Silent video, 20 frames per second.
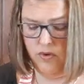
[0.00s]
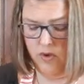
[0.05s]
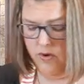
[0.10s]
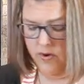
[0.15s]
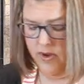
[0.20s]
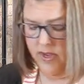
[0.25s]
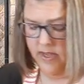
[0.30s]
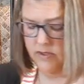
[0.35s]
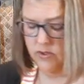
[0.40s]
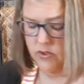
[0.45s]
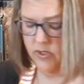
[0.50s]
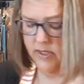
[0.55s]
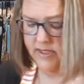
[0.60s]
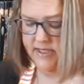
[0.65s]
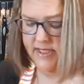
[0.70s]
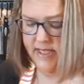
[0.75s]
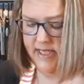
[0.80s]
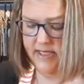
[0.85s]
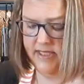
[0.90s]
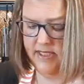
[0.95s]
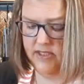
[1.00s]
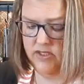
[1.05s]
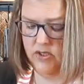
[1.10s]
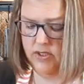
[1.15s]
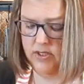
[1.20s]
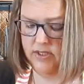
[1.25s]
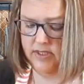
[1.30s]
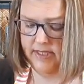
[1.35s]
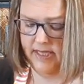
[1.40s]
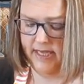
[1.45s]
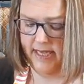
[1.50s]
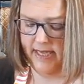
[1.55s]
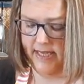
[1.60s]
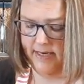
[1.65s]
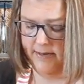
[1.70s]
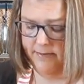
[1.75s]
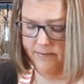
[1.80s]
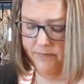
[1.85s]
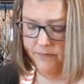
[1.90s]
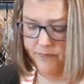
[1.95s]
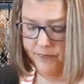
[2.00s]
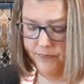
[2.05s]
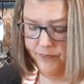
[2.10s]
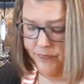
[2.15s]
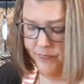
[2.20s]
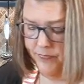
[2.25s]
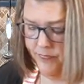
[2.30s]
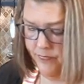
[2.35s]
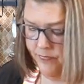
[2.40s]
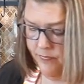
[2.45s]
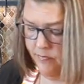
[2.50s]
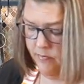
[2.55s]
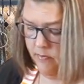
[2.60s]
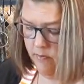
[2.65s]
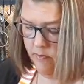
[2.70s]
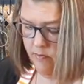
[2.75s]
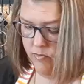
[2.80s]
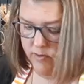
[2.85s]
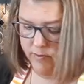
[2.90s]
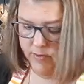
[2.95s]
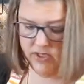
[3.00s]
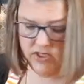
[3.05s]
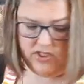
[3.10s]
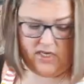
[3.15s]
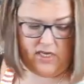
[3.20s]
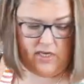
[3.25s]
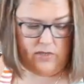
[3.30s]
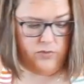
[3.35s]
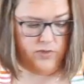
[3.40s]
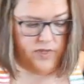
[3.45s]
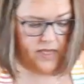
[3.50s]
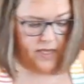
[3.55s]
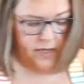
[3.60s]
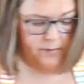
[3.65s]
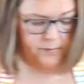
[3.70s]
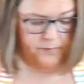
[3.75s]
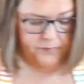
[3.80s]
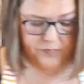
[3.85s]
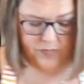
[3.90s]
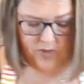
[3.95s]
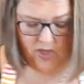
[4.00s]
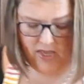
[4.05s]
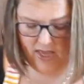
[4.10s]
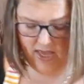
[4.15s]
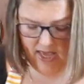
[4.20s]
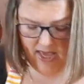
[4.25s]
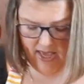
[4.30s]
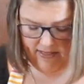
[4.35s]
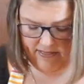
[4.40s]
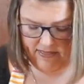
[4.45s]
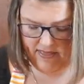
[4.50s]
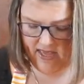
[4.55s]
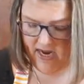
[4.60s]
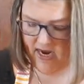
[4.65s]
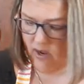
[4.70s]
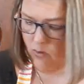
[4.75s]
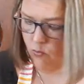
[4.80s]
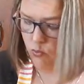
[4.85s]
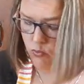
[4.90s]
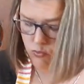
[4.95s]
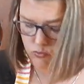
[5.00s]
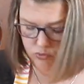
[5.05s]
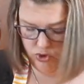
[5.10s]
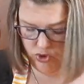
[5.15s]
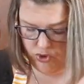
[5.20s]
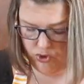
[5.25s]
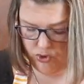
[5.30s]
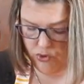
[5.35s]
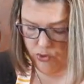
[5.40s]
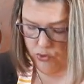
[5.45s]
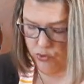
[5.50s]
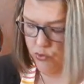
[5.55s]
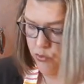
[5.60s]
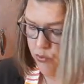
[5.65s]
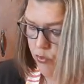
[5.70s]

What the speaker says: Alright, so I set this to the side. Pretty much done with him. And then I want to